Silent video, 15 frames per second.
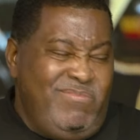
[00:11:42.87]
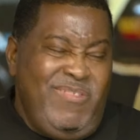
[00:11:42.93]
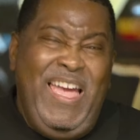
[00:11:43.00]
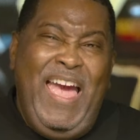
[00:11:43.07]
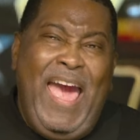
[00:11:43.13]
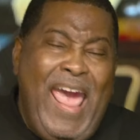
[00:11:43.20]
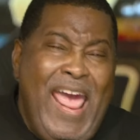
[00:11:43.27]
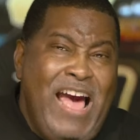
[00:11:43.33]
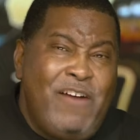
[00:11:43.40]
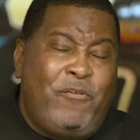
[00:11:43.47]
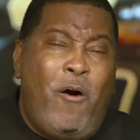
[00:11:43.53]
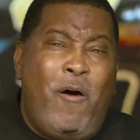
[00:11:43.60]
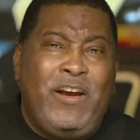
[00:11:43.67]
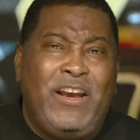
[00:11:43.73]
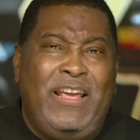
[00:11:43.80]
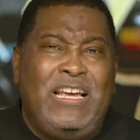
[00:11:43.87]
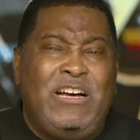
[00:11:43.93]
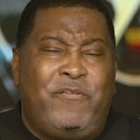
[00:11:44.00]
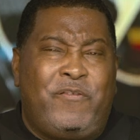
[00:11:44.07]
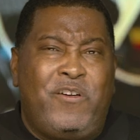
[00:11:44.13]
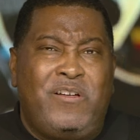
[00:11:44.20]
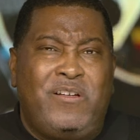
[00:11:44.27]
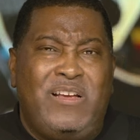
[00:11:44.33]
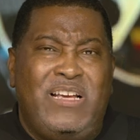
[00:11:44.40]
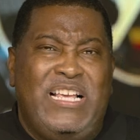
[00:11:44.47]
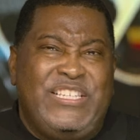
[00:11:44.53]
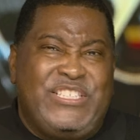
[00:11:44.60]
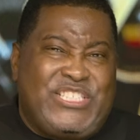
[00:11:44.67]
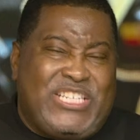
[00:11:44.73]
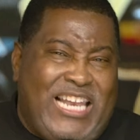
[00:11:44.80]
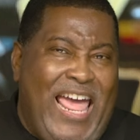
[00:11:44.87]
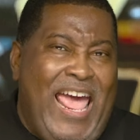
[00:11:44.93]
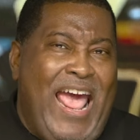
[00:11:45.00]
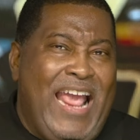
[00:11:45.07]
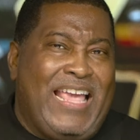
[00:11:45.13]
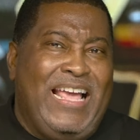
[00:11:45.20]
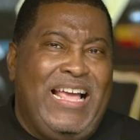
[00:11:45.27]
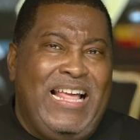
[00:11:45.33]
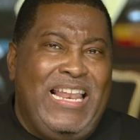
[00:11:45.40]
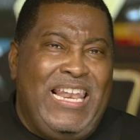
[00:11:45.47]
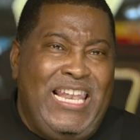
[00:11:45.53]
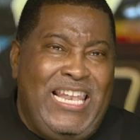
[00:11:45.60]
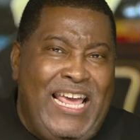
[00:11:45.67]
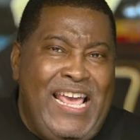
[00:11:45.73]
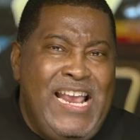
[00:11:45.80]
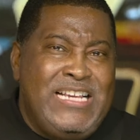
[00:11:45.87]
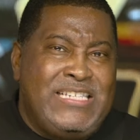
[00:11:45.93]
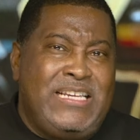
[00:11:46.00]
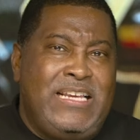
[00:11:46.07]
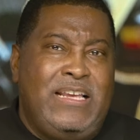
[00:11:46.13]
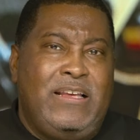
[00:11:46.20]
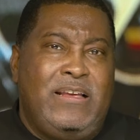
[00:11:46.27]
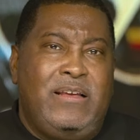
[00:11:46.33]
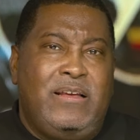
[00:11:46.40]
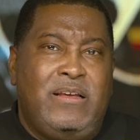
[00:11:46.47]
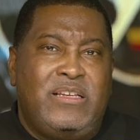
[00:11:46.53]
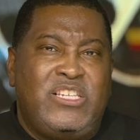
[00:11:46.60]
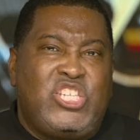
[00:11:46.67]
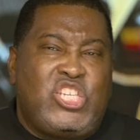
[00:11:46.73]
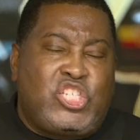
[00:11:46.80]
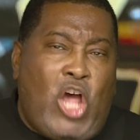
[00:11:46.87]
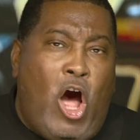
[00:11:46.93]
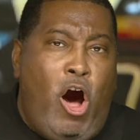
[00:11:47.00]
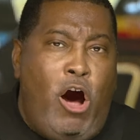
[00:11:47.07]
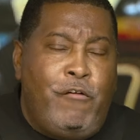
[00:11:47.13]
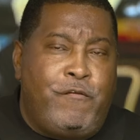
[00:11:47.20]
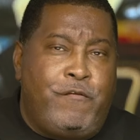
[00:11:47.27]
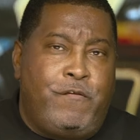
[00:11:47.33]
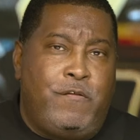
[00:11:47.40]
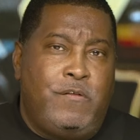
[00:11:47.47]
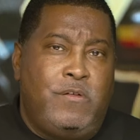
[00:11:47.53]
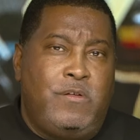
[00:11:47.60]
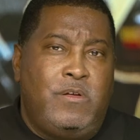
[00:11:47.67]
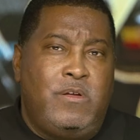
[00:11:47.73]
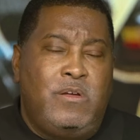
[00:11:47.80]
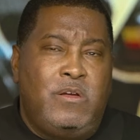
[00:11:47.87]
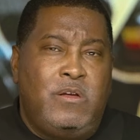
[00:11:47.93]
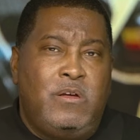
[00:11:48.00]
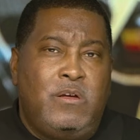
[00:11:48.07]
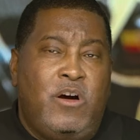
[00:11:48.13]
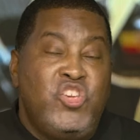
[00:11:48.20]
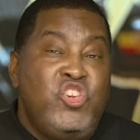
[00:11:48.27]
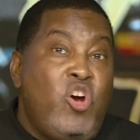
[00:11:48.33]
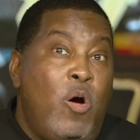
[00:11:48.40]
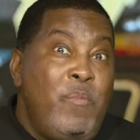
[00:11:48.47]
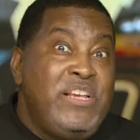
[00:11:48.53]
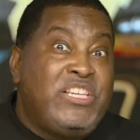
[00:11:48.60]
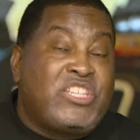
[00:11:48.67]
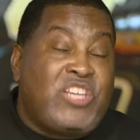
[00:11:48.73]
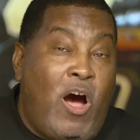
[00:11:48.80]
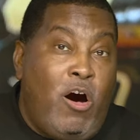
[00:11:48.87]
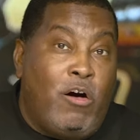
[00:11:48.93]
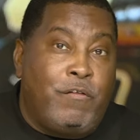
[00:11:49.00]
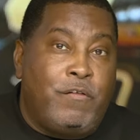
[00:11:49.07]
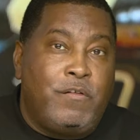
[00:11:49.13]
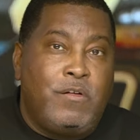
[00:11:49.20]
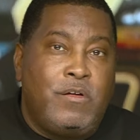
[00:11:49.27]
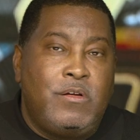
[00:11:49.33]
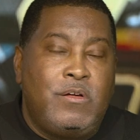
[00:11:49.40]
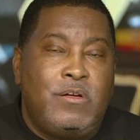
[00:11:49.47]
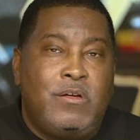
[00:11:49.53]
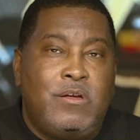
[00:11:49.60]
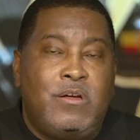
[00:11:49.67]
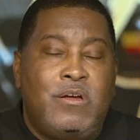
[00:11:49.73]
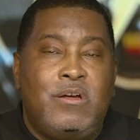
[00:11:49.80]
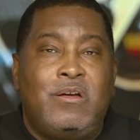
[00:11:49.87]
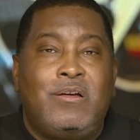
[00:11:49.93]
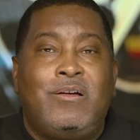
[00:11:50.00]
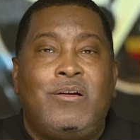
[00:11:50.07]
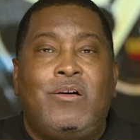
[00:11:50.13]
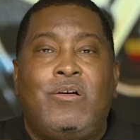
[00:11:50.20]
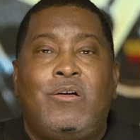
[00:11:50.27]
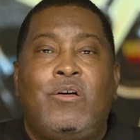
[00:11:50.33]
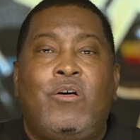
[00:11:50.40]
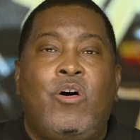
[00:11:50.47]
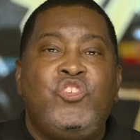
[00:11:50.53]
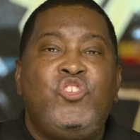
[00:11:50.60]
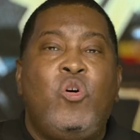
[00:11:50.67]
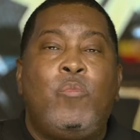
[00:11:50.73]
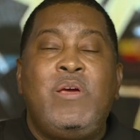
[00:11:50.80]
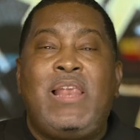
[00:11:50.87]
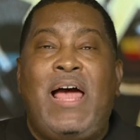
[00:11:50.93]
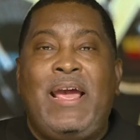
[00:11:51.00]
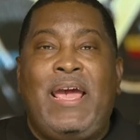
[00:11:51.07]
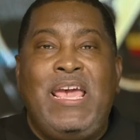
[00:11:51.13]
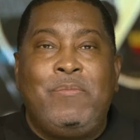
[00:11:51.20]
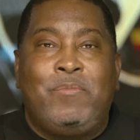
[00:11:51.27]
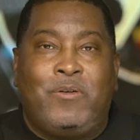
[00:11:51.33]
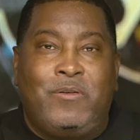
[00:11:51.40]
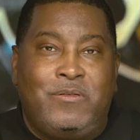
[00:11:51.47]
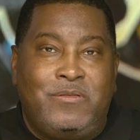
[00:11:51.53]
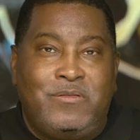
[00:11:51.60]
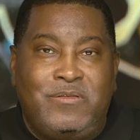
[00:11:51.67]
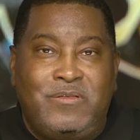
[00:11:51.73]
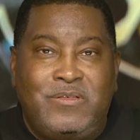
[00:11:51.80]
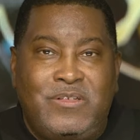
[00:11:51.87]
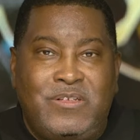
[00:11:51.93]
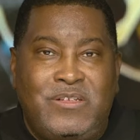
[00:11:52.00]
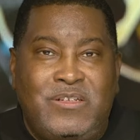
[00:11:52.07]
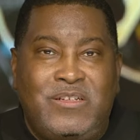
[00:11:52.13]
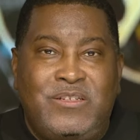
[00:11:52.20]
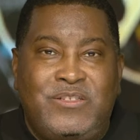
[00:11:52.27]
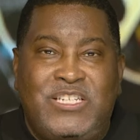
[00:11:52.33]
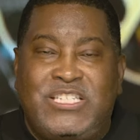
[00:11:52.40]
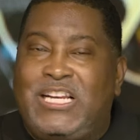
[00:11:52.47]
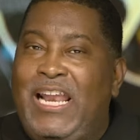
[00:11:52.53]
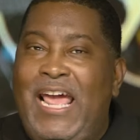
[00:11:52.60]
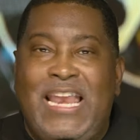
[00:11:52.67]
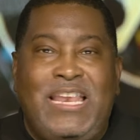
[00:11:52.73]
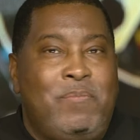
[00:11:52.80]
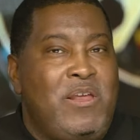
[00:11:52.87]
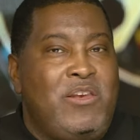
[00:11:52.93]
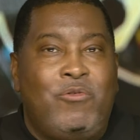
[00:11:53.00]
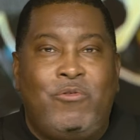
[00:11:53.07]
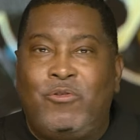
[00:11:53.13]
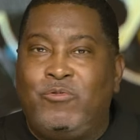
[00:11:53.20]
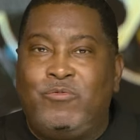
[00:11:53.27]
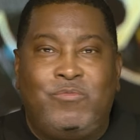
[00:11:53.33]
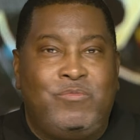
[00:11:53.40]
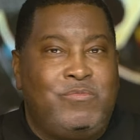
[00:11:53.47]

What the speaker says: Half-hearted effort, slack, lazy, soft? Are you going to be soft? Or are you going to be like Abel, just glad to be in the room?